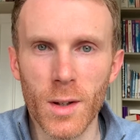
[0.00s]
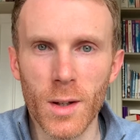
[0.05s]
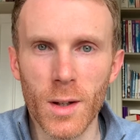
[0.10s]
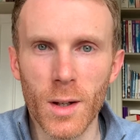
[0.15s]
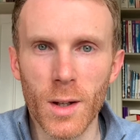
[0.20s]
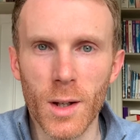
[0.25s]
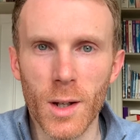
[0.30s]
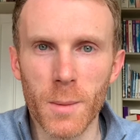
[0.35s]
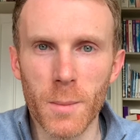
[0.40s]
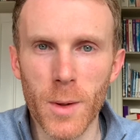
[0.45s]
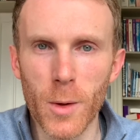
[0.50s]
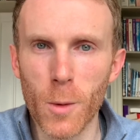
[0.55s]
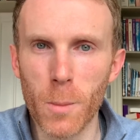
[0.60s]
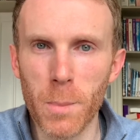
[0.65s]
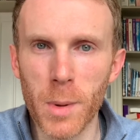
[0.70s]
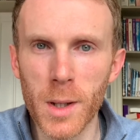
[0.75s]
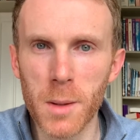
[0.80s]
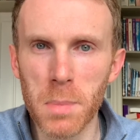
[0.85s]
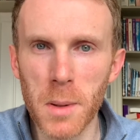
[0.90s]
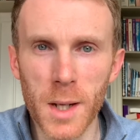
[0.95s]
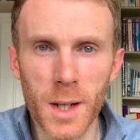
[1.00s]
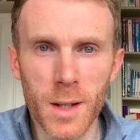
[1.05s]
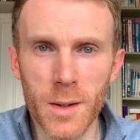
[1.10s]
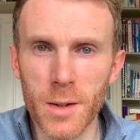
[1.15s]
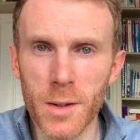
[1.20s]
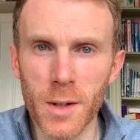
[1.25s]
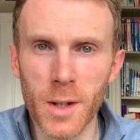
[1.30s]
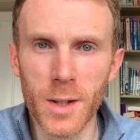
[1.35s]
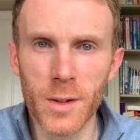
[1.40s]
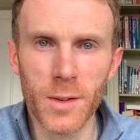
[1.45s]
They were big back in
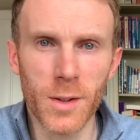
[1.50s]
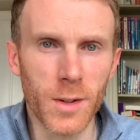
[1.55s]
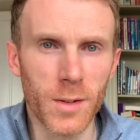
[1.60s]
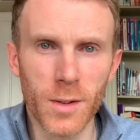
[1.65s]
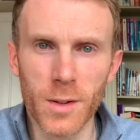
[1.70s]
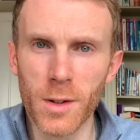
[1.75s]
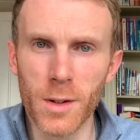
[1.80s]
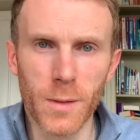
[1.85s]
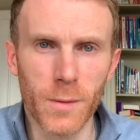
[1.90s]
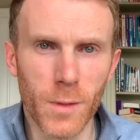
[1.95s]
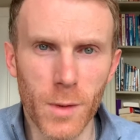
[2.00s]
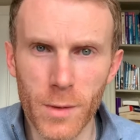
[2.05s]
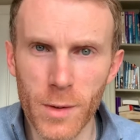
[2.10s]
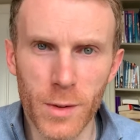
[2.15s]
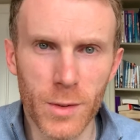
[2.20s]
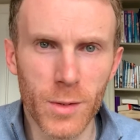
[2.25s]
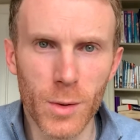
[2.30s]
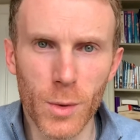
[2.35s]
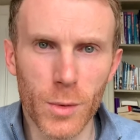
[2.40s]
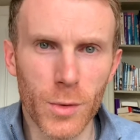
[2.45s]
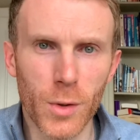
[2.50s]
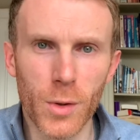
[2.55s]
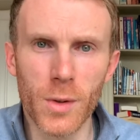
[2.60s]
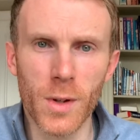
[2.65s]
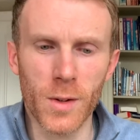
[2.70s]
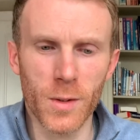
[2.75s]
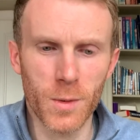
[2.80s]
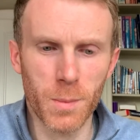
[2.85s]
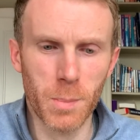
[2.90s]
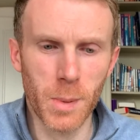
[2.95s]
the 90s. I don't even know if they still do
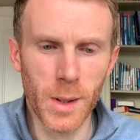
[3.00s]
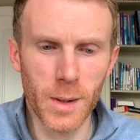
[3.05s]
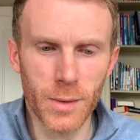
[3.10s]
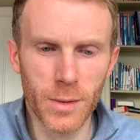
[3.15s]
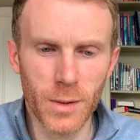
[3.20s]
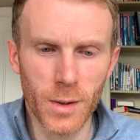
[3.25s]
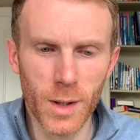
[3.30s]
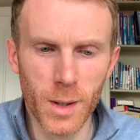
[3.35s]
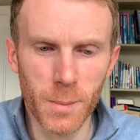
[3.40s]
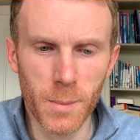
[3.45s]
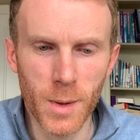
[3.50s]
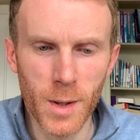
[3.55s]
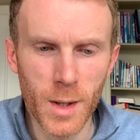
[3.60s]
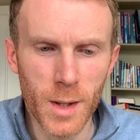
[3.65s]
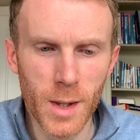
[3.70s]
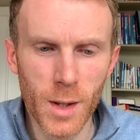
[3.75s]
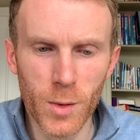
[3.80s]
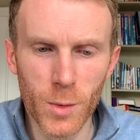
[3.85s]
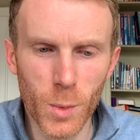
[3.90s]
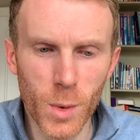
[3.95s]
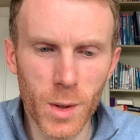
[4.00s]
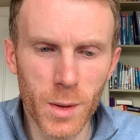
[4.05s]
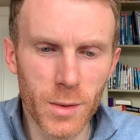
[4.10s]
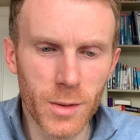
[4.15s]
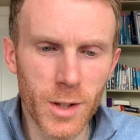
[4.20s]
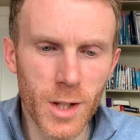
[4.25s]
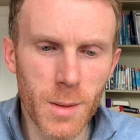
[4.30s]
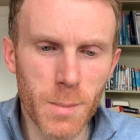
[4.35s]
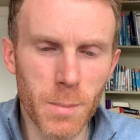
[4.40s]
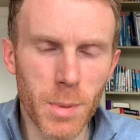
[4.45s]
this, but there's one
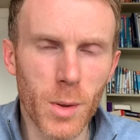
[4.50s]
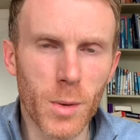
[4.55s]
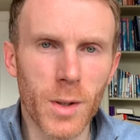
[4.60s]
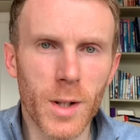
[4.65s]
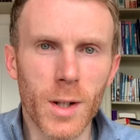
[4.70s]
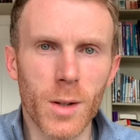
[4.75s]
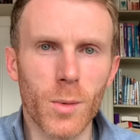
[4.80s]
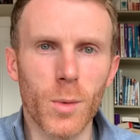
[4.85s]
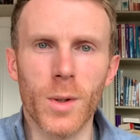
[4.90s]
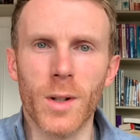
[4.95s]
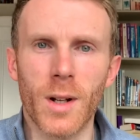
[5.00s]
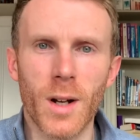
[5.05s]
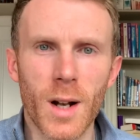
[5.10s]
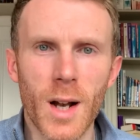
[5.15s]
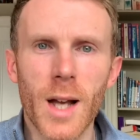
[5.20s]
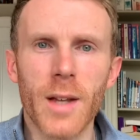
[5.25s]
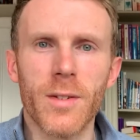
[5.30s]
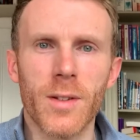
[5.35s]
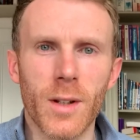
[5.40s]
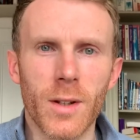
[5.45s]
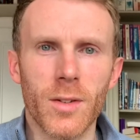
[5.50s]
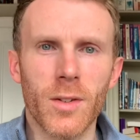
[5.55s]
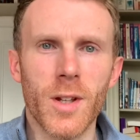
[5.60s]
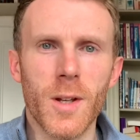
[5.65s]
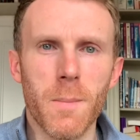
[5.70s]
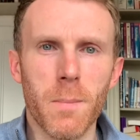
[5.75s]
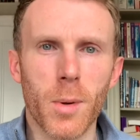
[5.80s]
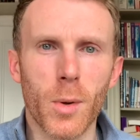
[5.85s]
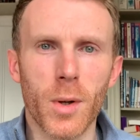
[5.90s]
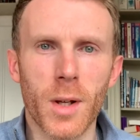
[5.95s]
classic
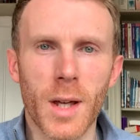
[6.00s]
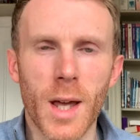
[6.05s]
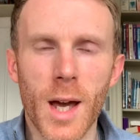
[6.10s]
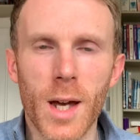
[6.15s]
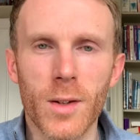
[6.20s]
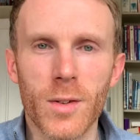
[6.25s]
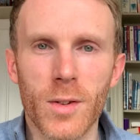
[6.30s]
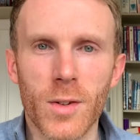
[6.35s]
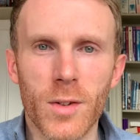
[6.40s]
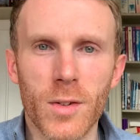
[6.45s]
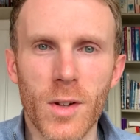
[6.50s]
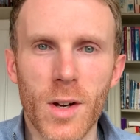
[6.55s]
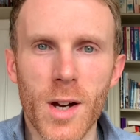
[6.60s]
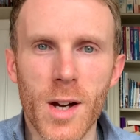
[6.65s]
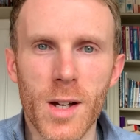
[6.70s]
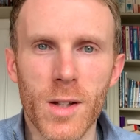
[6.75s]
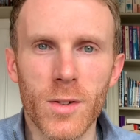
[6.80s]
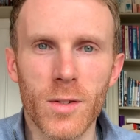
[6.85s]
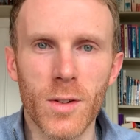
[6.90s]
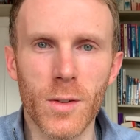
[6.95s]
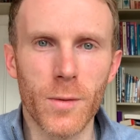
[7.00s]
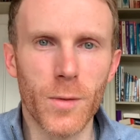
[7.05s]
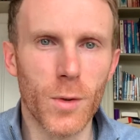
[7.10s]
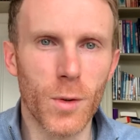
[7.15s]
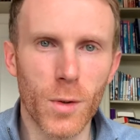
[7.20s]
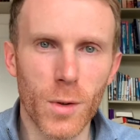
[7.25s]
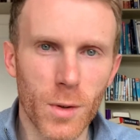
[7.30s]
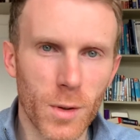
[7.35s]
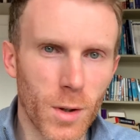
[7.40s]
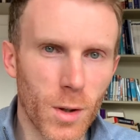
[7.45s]
team building exercise, if
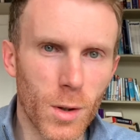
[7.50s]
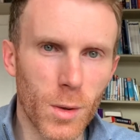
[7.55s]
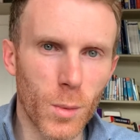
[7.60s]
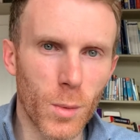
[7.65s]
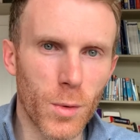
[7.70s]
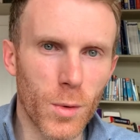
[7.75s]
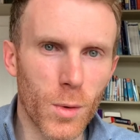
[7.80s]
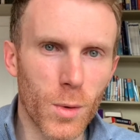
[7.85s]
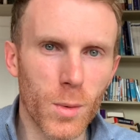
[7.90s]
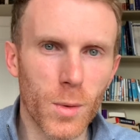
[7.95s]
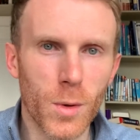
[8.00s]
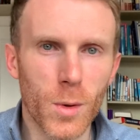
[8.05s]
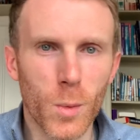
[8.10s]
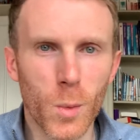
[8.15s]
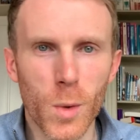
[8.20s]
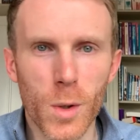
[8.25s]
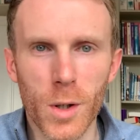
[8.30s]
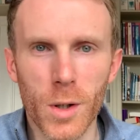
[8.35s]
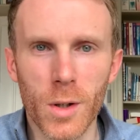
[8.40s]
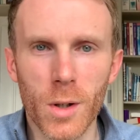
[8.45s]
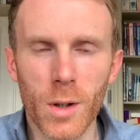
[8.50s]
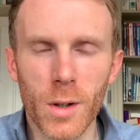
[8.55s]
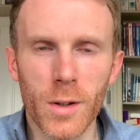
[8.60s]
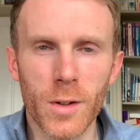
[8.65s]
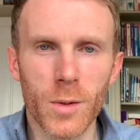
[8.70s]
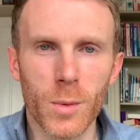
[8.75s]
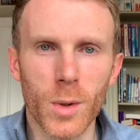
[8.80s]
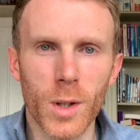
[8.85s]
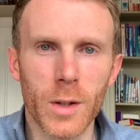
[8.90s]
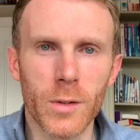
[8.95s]
you're going with your work
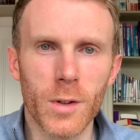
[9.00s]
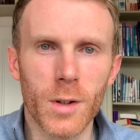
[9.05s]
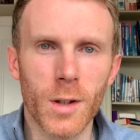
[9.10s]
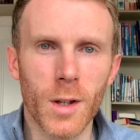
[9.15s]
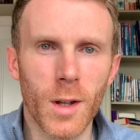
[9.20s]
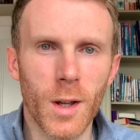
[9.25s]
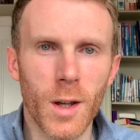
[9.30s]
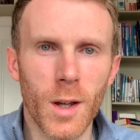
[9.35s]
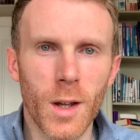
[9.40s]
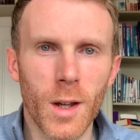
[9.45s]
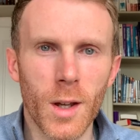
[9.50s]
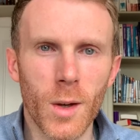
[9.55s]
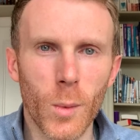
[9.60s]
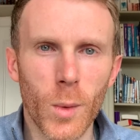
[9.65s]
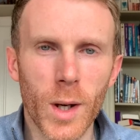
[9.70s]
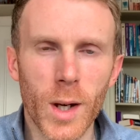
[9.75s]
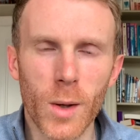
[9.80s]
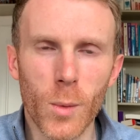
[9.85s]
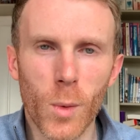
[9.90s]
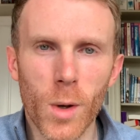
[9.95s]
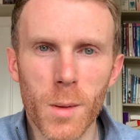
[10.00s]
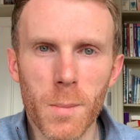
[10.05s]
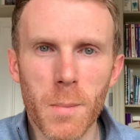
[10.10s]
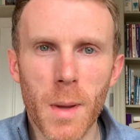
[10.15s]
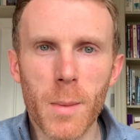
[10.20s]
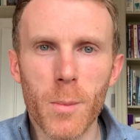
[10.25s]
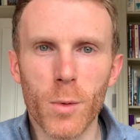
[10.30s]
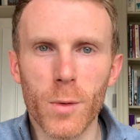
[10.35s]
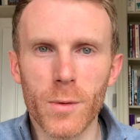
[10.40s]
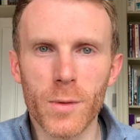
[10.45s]
colleagues or whatever, where one
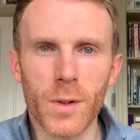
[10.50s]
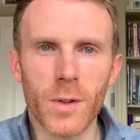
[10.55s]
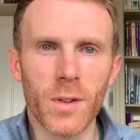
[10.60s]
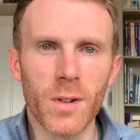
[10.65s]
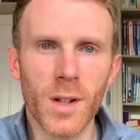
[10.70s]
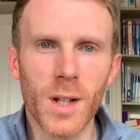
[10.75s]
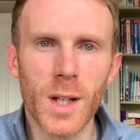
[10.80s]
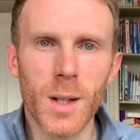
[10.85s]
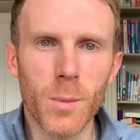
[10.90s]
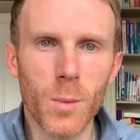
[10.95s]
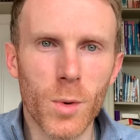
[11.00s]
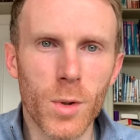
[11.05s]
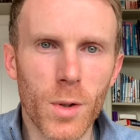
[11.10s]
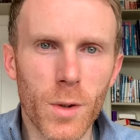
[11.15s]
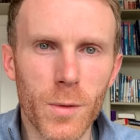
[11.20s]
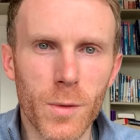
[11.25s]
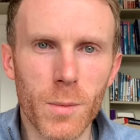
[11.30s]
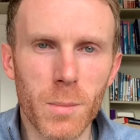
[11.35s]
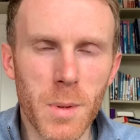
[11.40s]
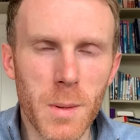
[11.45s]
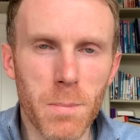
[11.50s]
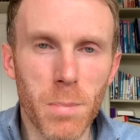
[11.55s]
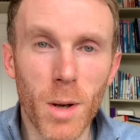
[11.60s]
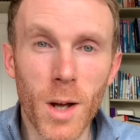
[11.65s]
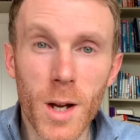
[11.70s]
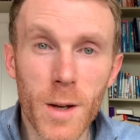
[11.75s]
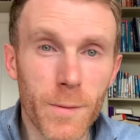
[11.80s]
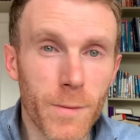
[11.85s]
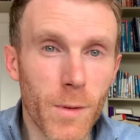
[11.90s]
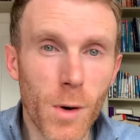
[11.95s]
member of the team would often be
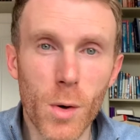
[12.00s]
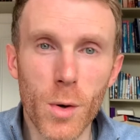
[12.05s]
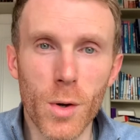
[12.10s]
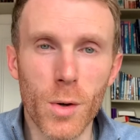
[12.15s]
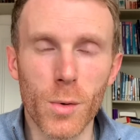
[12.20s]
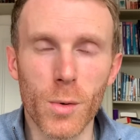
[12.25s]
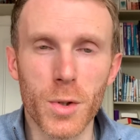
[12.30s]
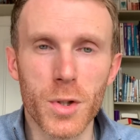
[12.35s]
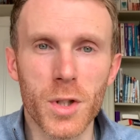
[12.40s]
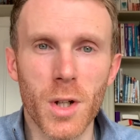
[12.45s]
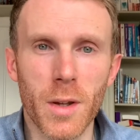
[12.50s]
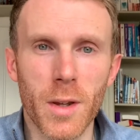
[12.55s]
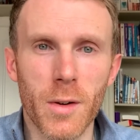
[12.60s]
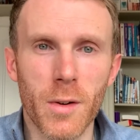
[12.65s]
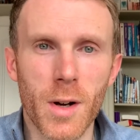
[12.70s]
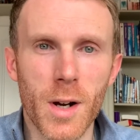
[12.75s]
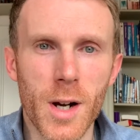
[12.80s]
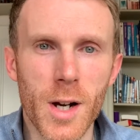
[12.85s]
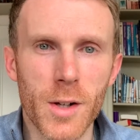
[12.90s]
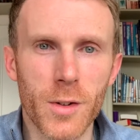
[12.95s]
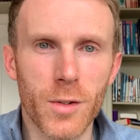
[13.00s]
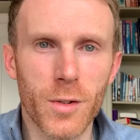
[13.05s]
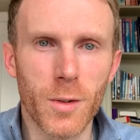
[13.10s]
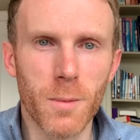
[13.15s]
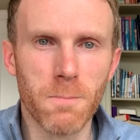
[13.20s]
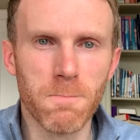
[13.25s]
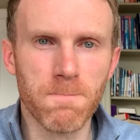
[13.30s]
blindfolded or shut their eyes,